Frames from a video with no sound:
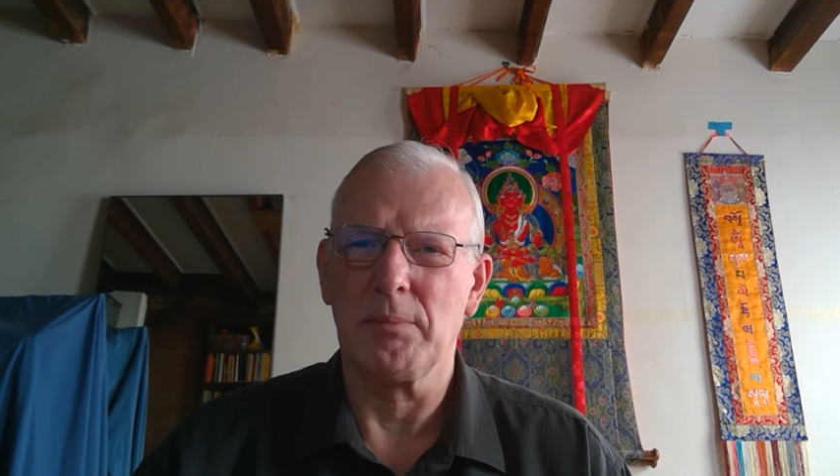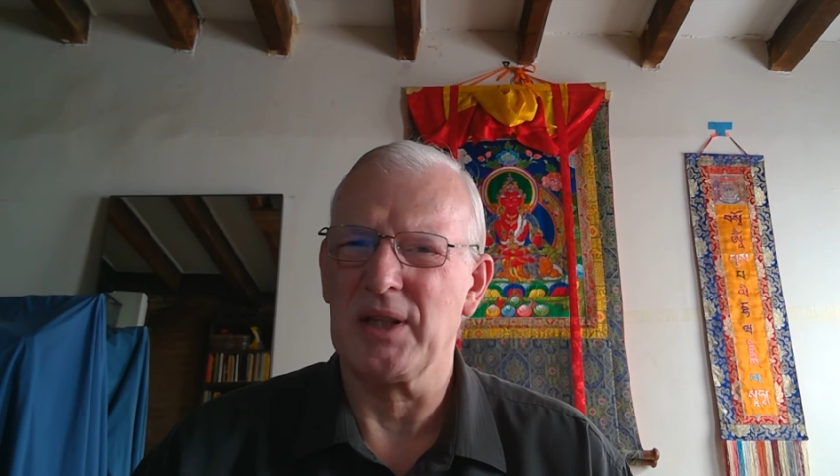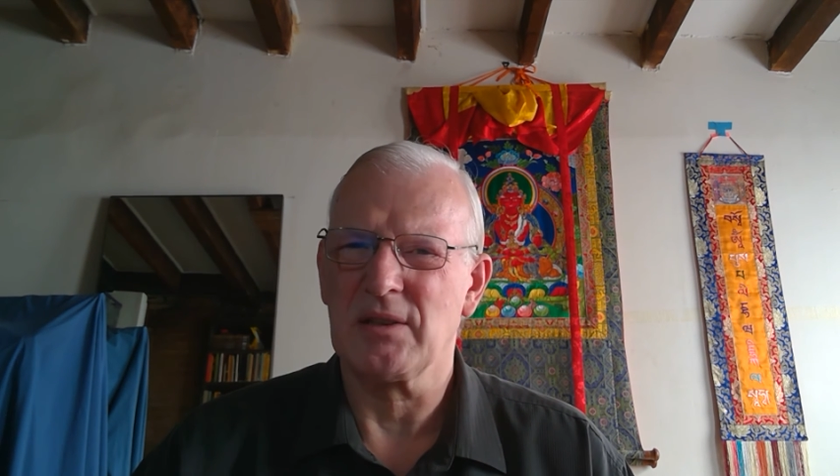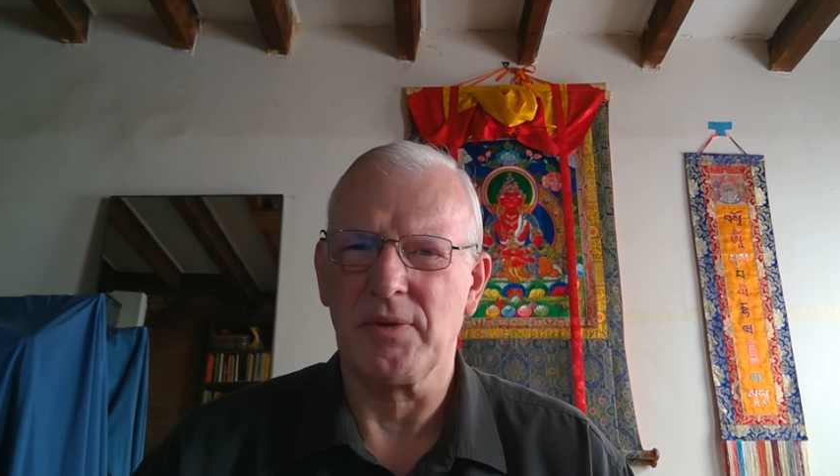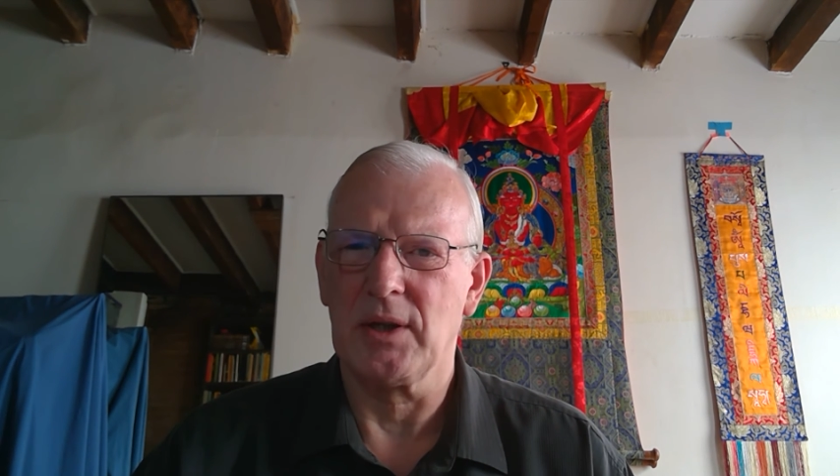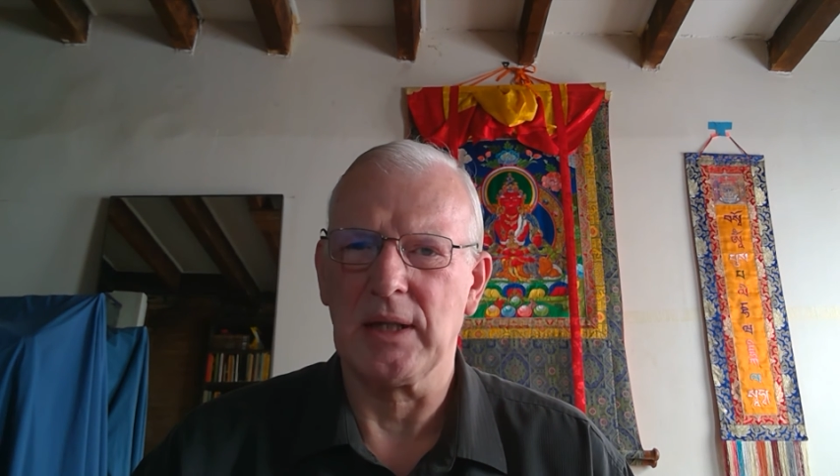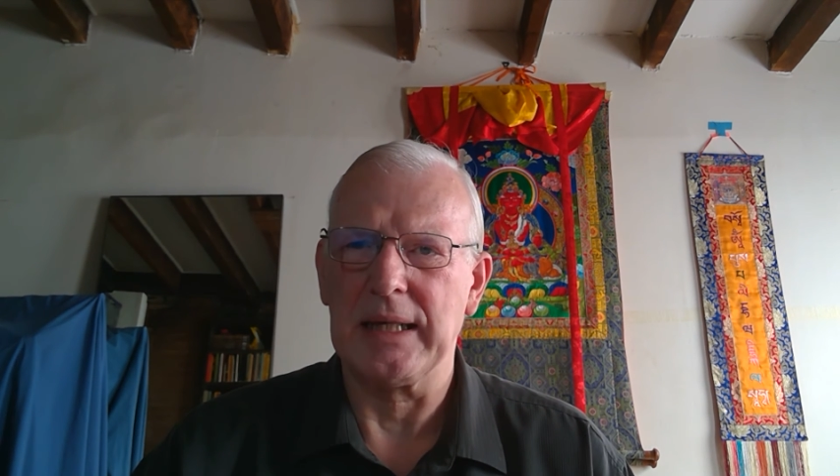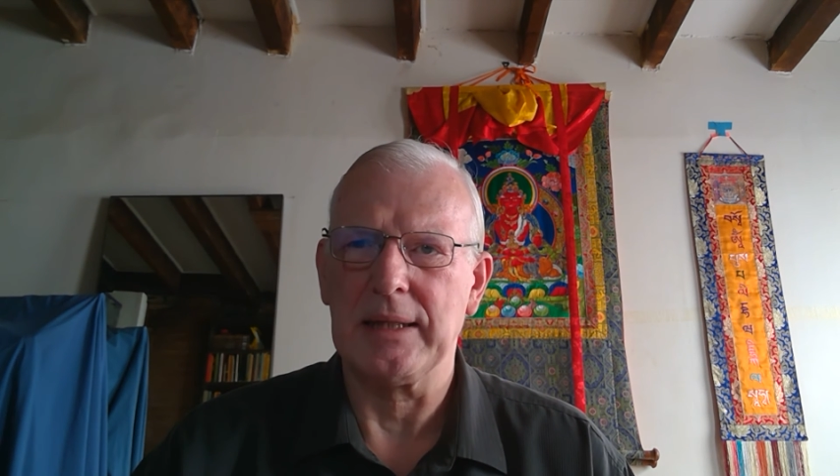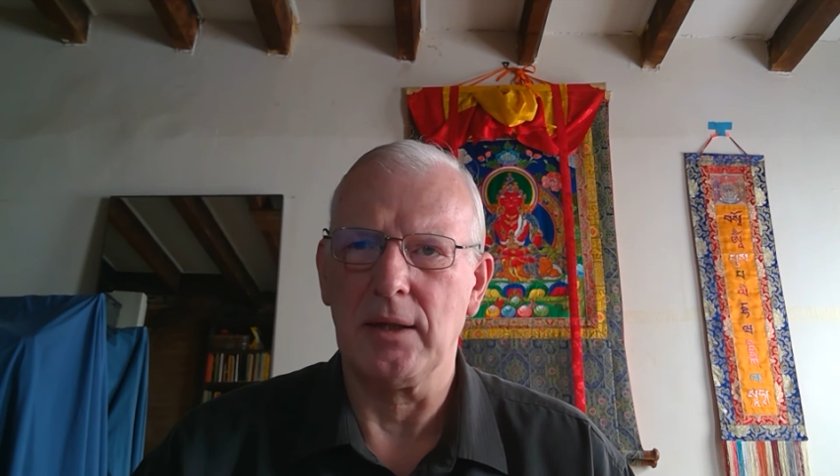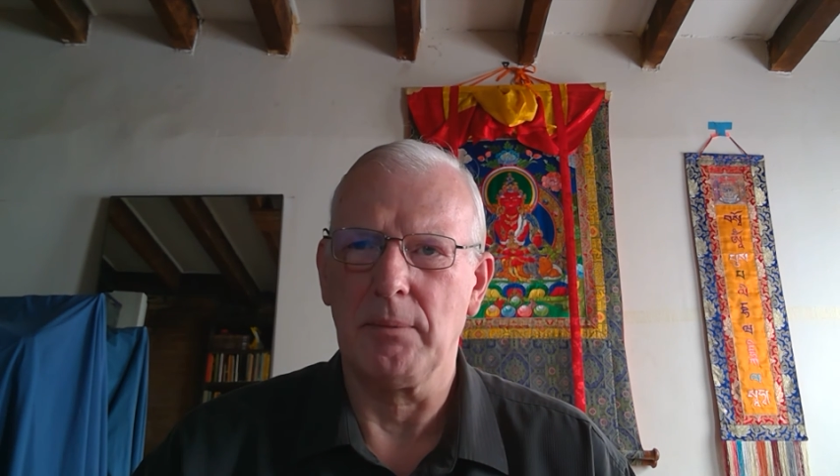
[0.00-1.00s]
but it's very
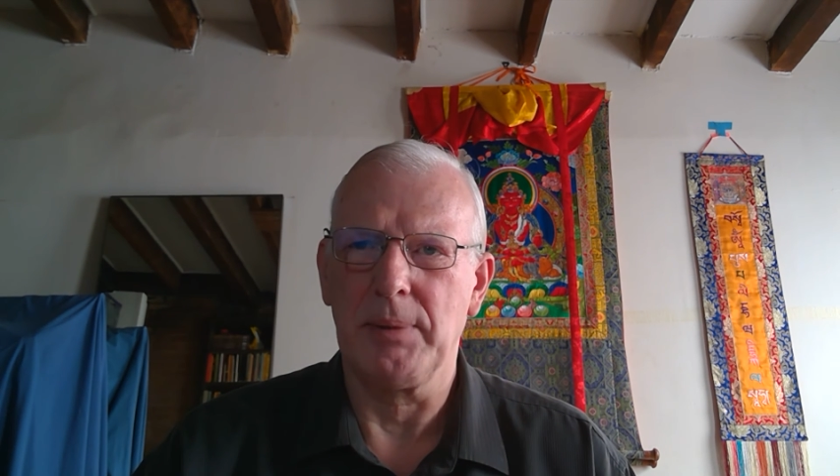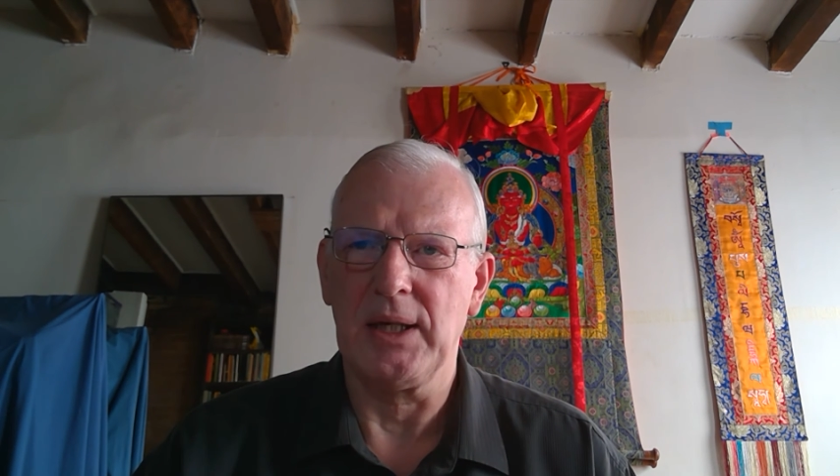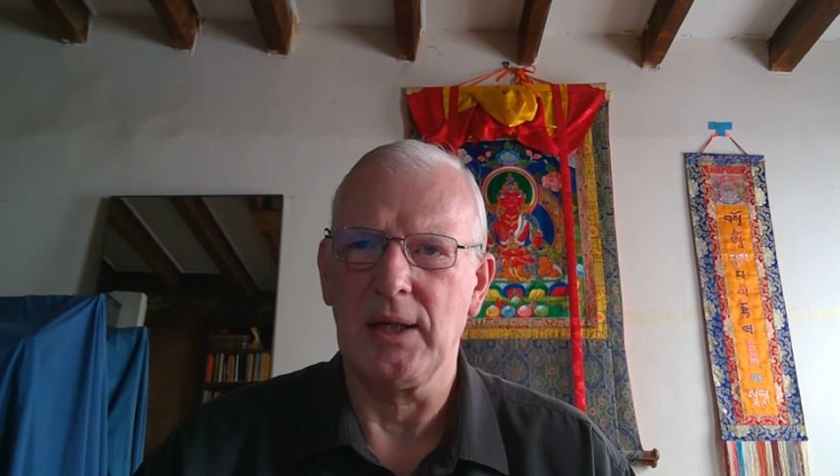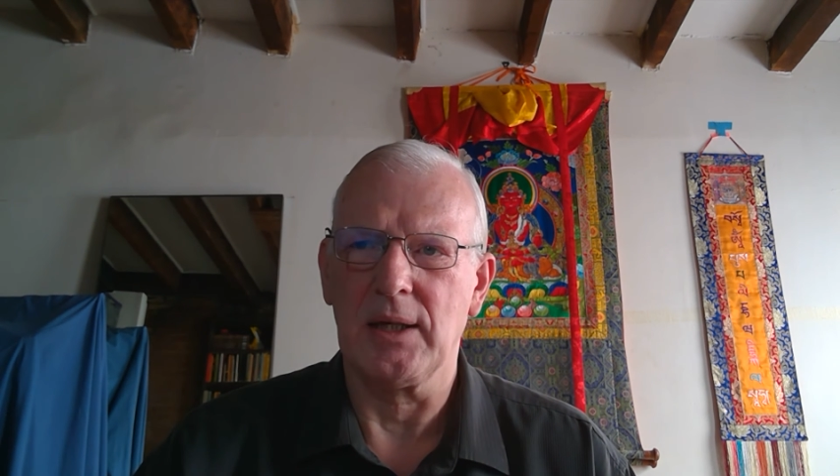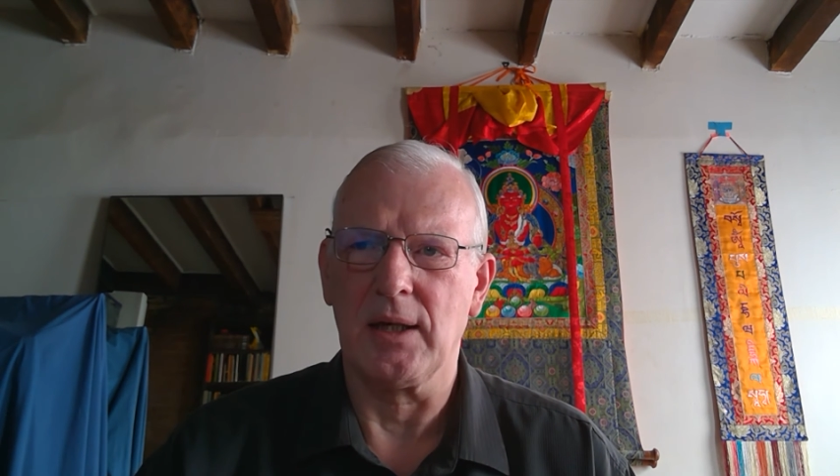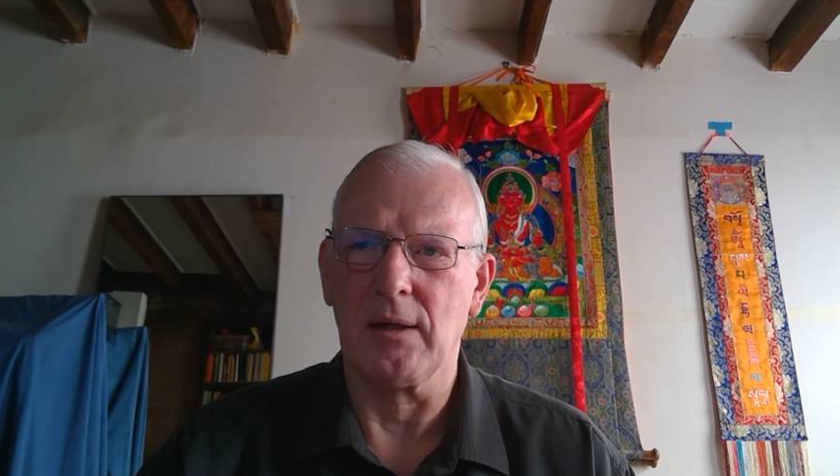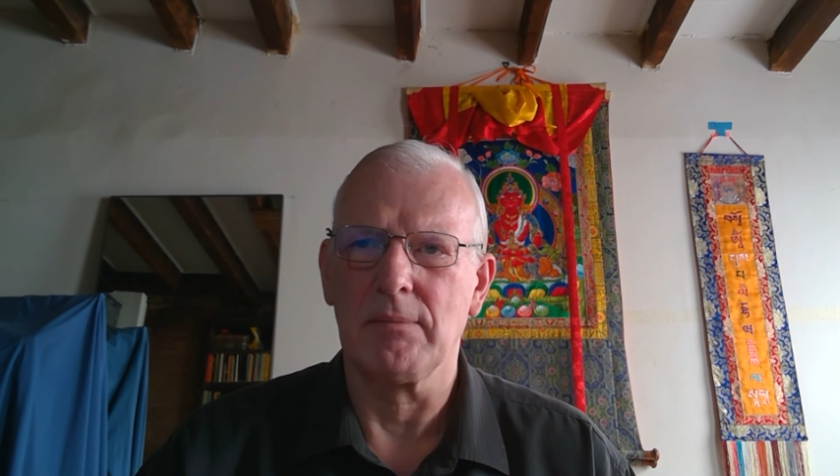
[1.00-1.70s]
likely to be